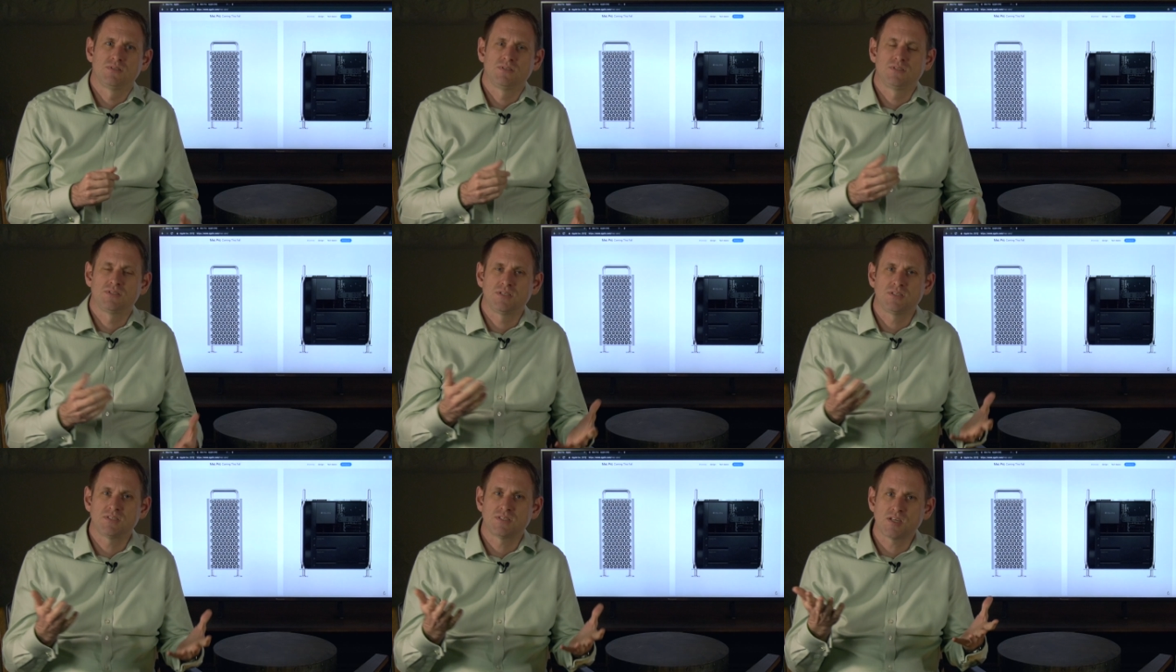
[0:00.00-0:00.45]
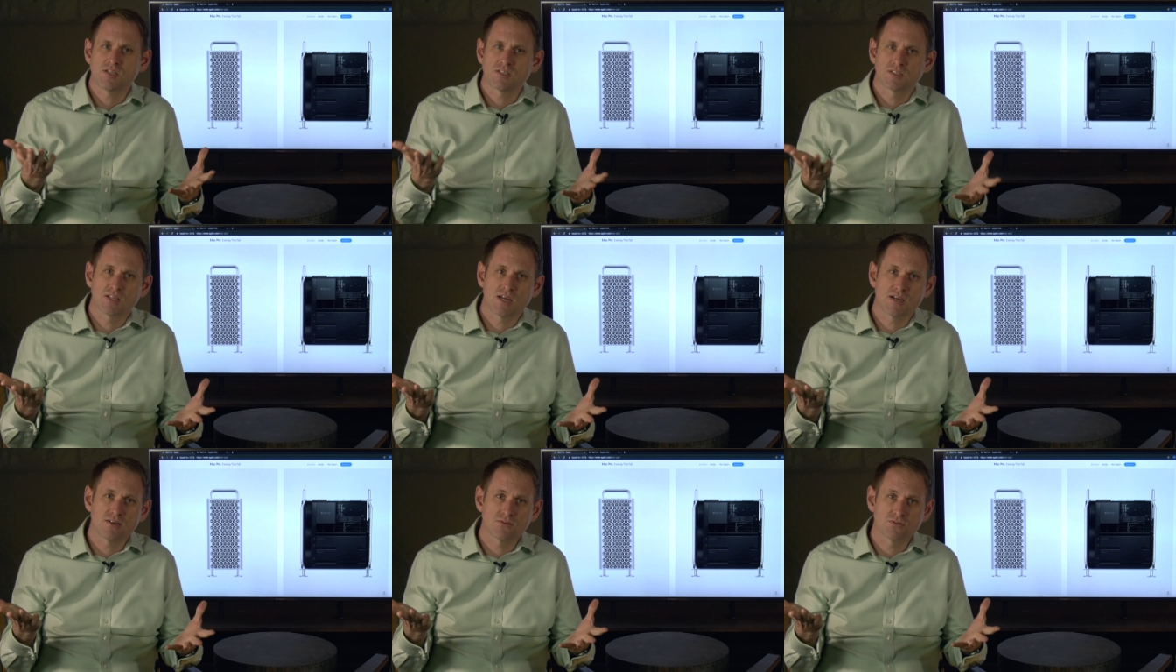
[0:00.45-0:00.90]
You see,
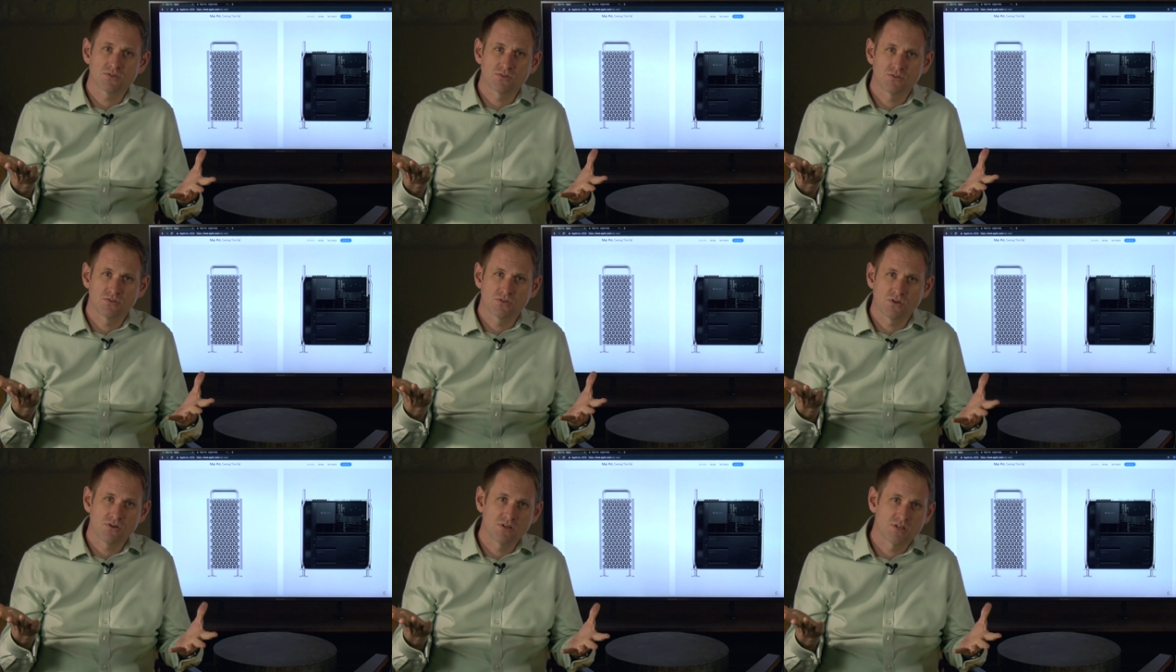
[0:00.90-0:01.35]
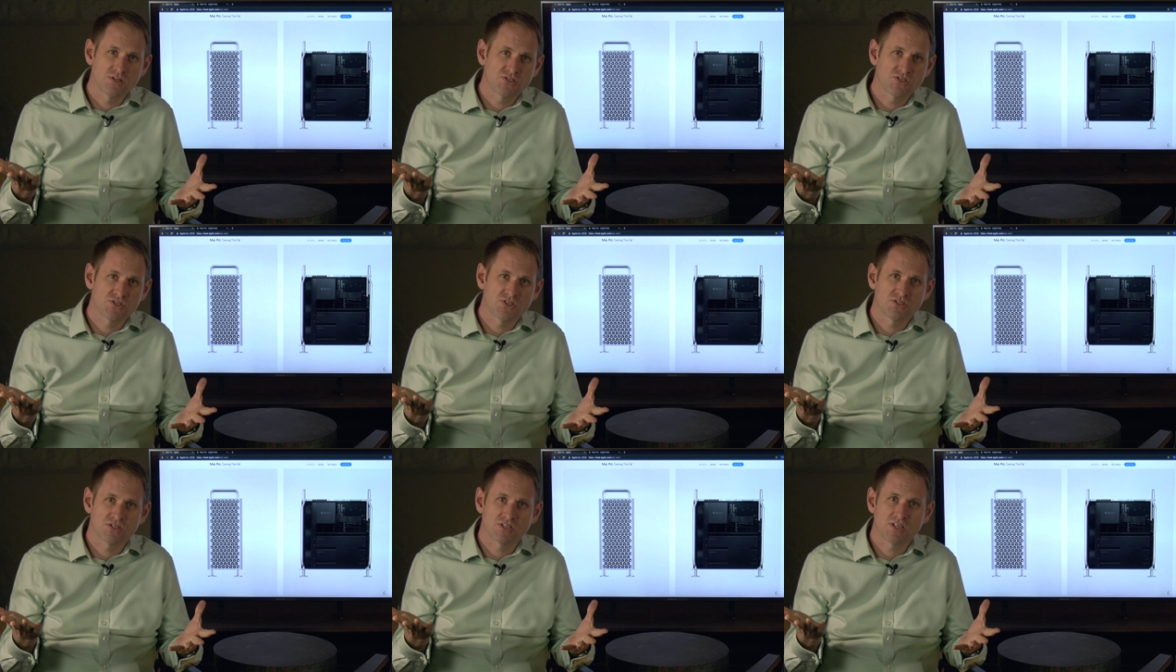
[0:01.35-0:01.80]

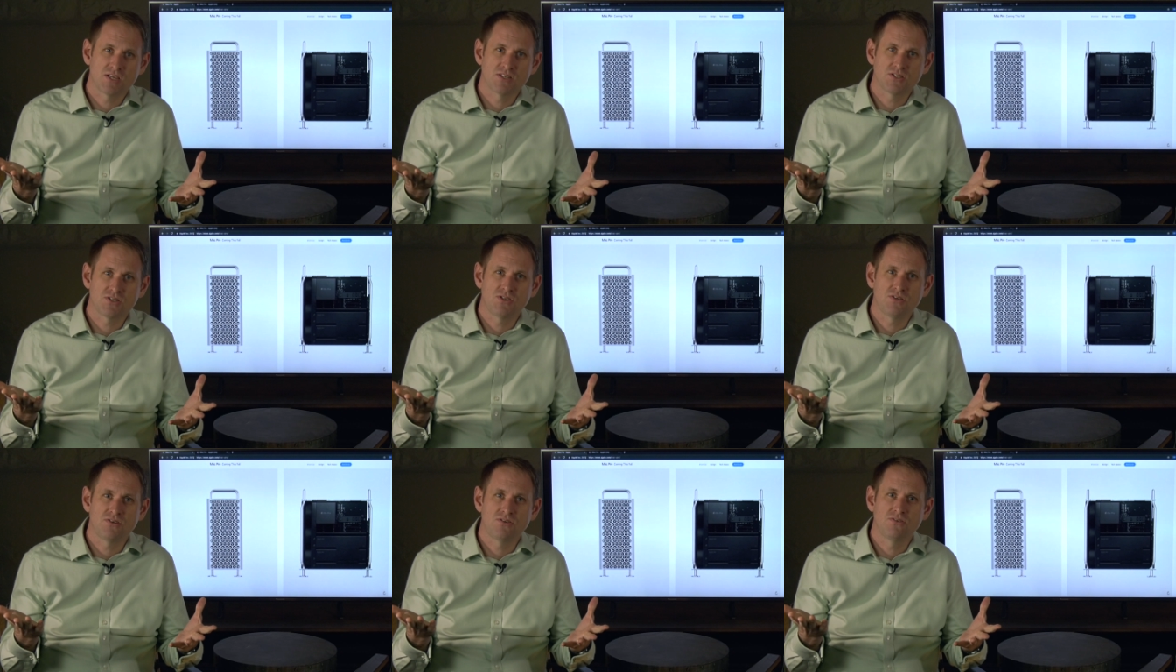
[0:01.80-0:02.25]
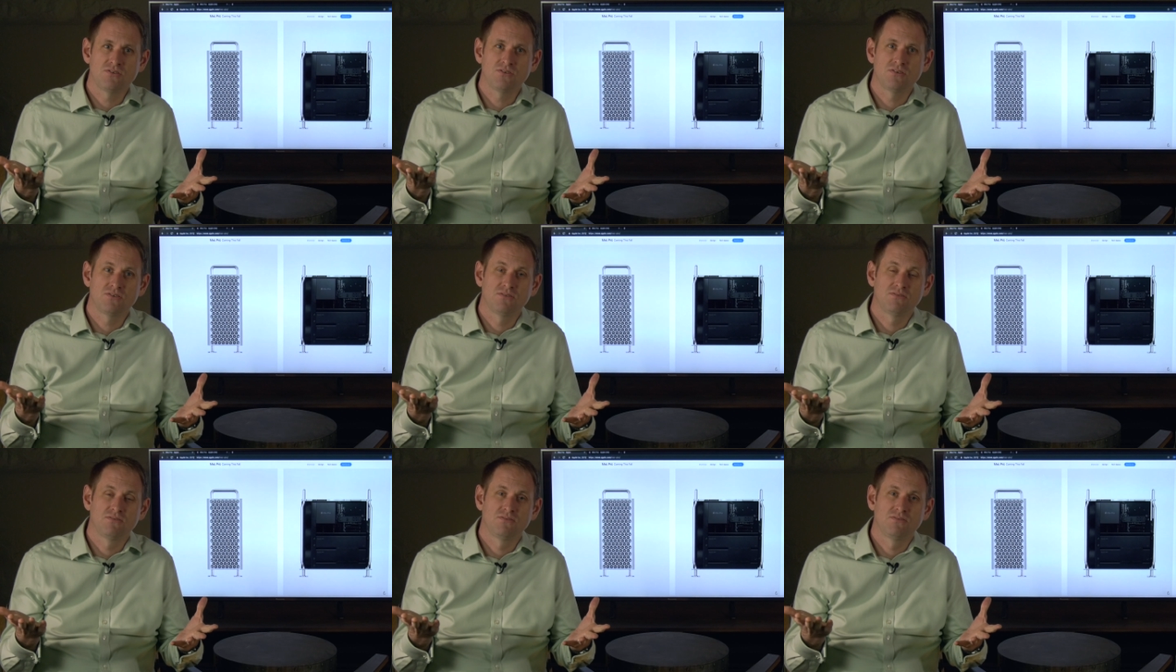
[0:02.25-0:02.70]
$6,000 just gets
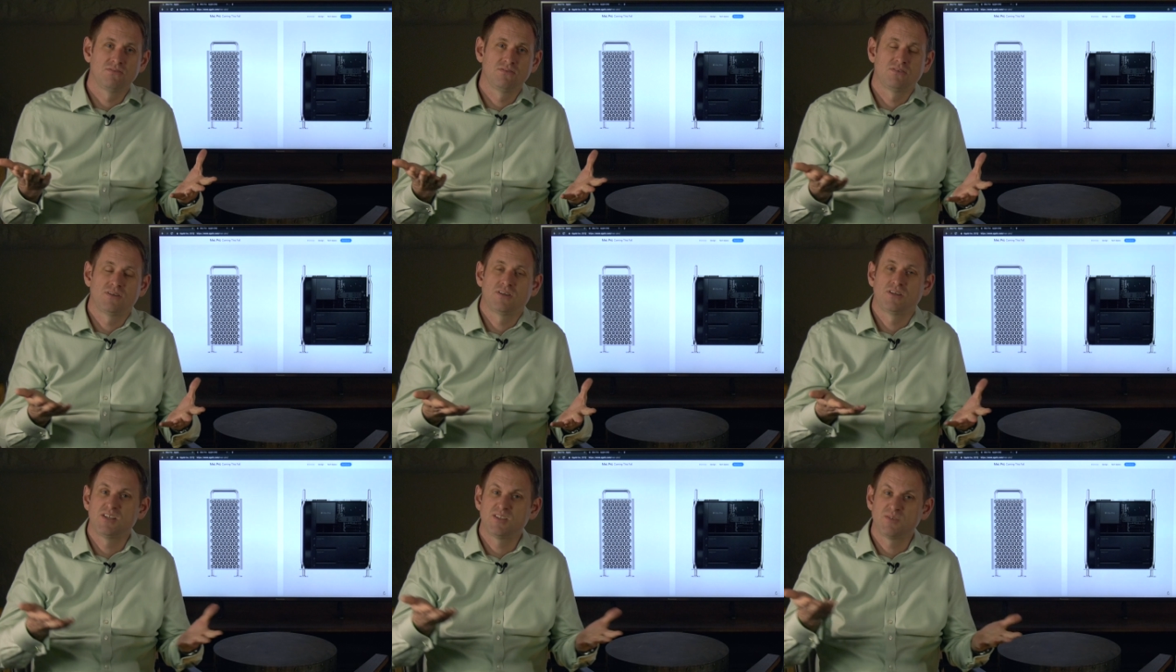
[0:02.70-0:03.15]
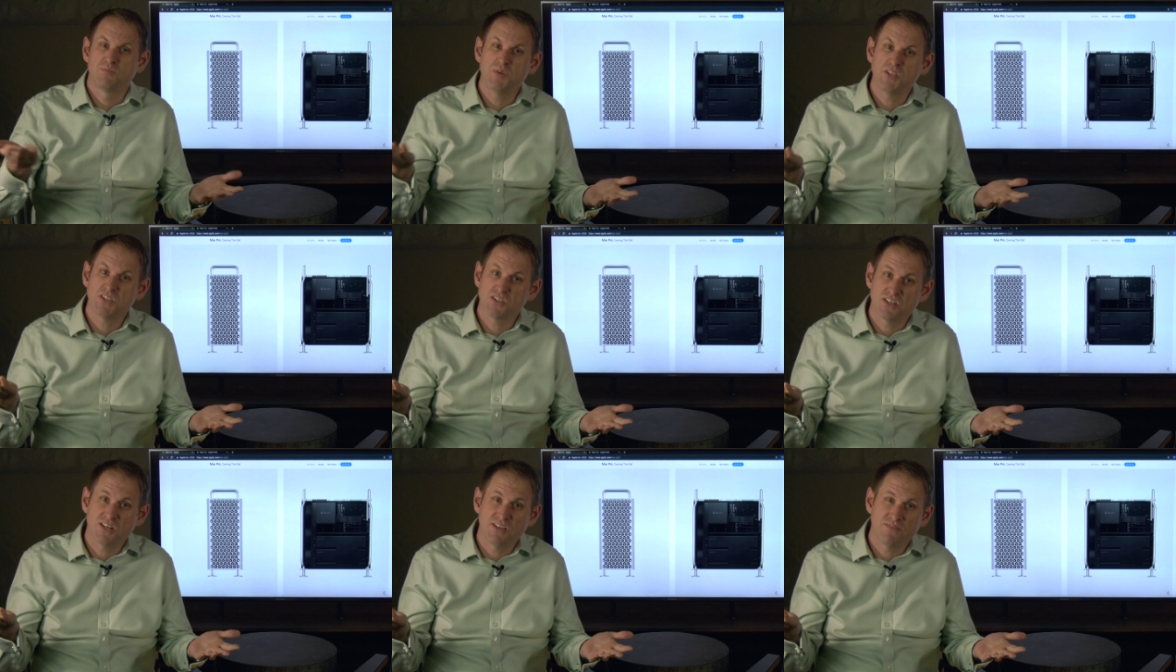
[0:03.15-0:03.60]
you an
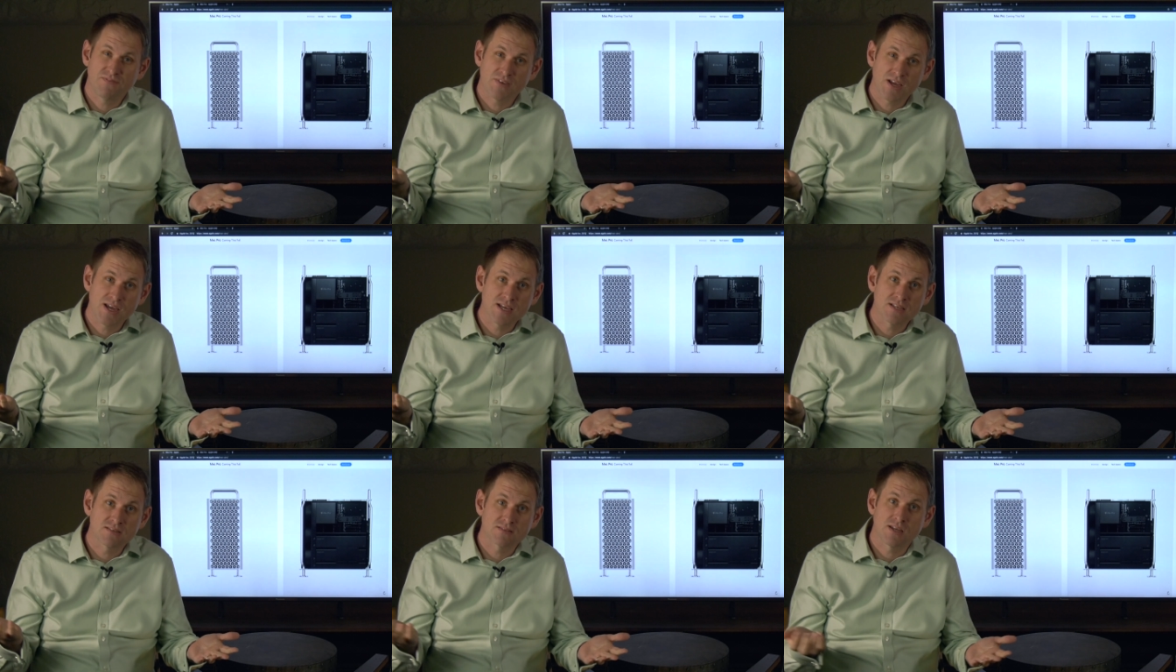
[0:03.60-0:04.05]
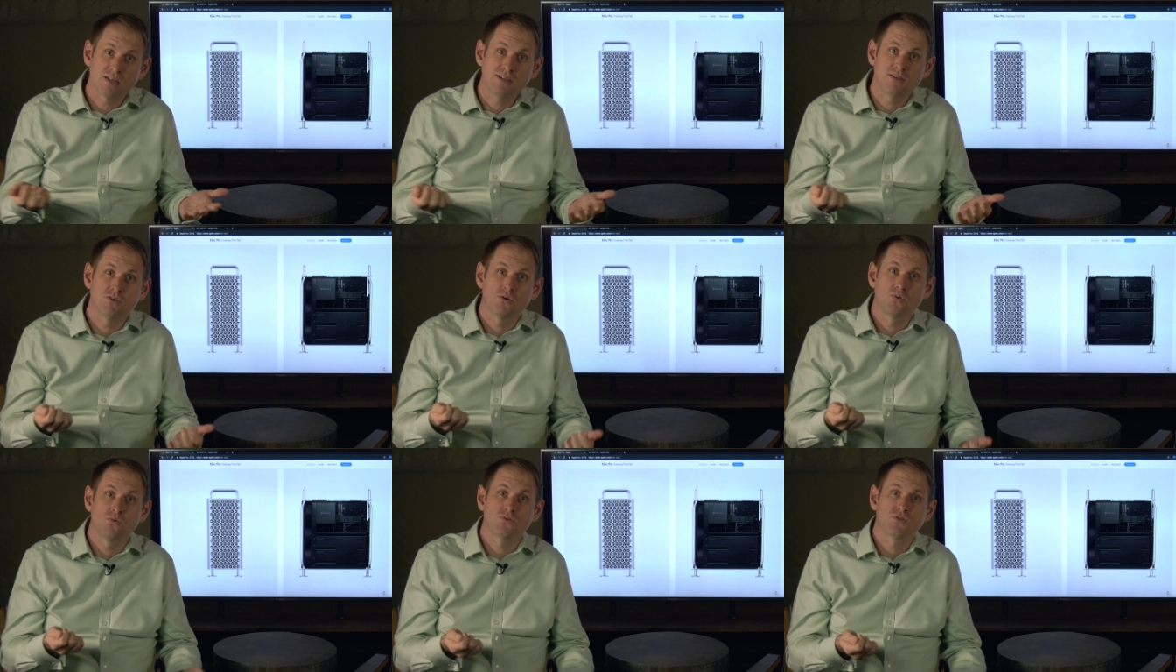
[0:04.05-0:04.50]
admittedly fast
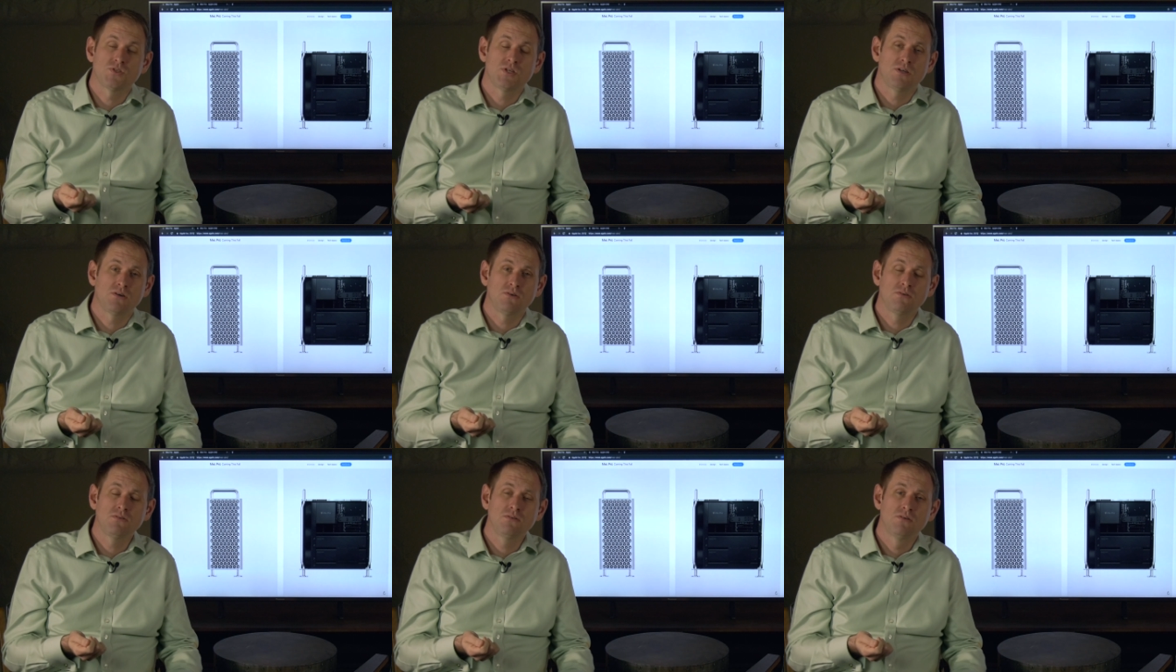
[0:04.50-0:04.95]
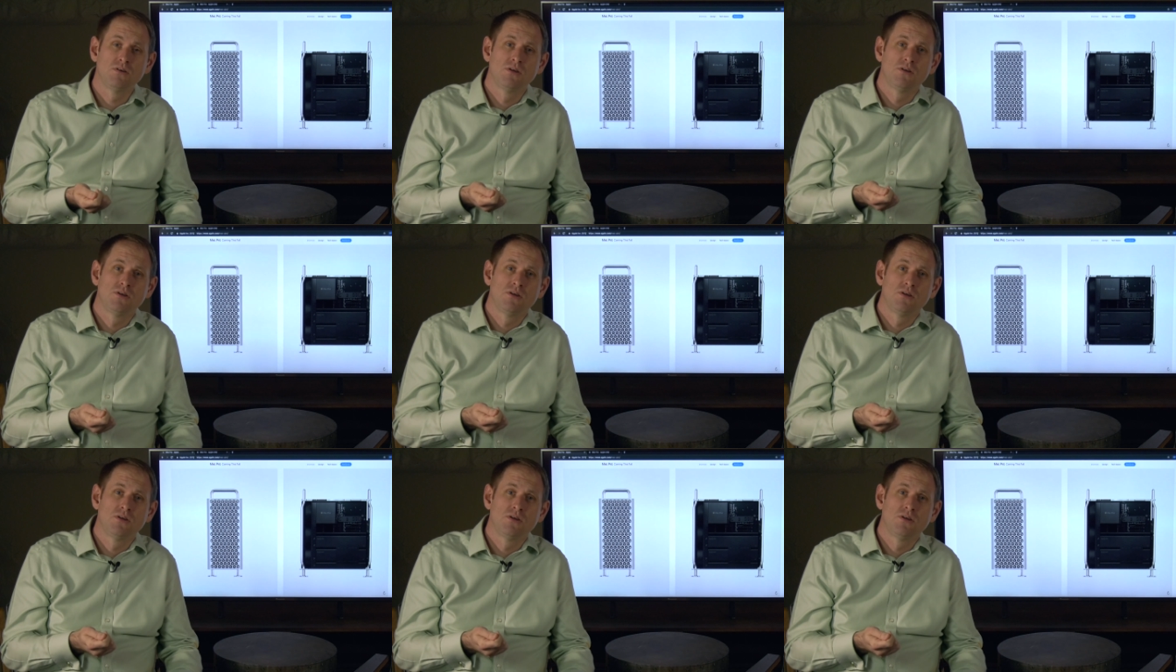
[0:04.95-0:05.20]
8-core Xeon,